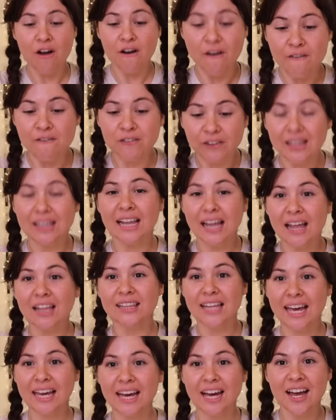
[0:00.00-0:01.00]
full,
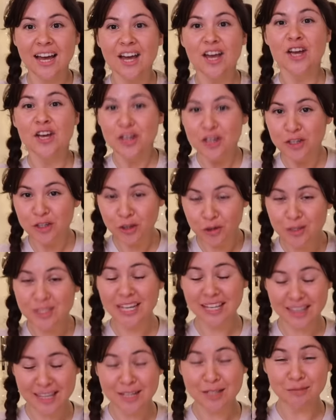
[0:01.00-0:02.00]
like
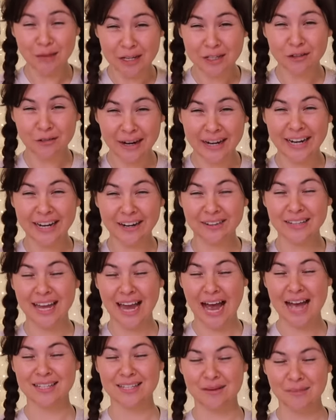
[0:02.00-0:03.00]
using this muscle right here,
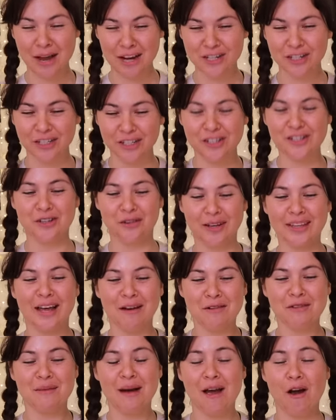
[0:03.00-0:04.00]
like as I'm actually doing
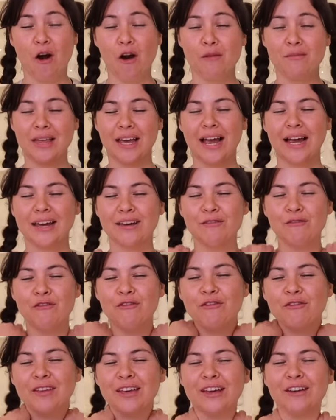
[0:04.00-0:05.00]
that with my arm, like I can
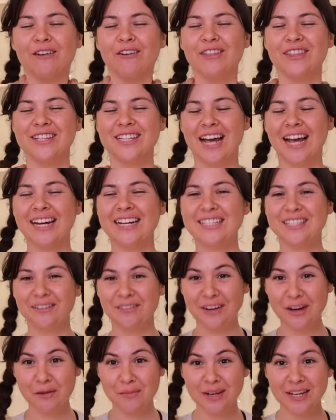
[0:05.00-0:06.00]
feel the tightness
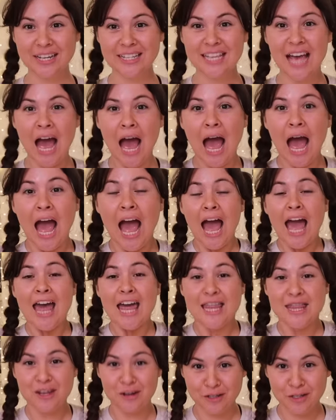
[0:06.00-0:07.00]
of here, because
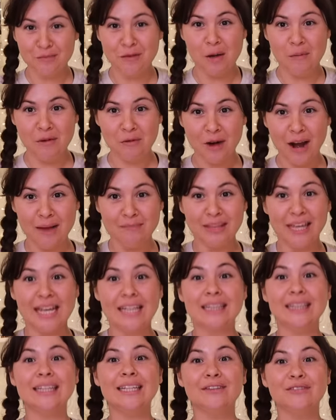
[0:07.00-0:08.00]
there's a moment where I'm
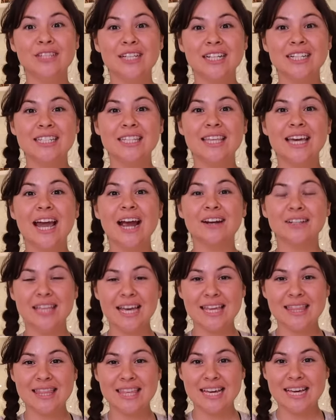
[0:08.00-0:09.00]
like lifted into the air
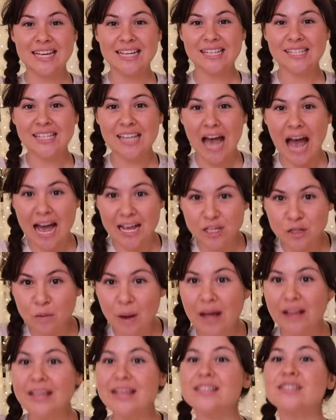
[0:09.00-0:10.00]
like this, as
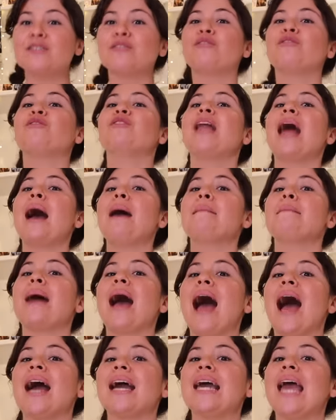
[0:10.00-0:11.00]
well as flat
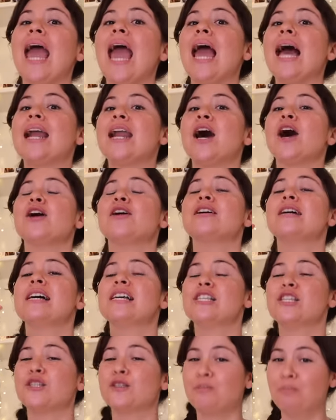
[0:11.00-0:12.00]
back and
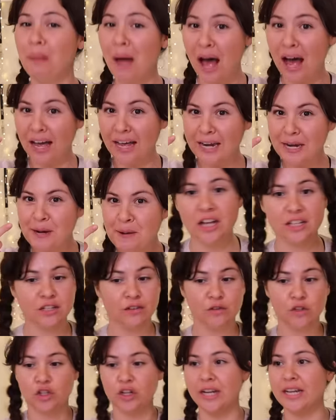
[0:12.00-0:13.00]
spun. Lots
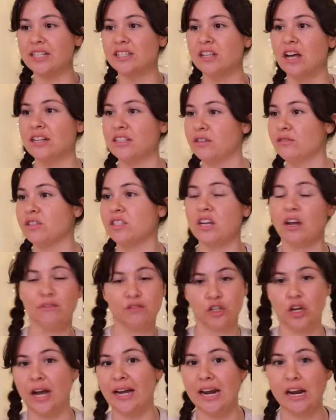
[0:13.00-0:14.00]
of tricks, lots of
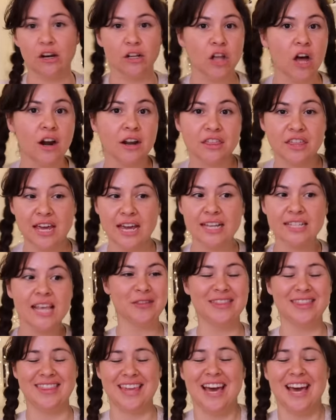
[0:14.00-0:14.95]
stuff, tried out a lot of things. The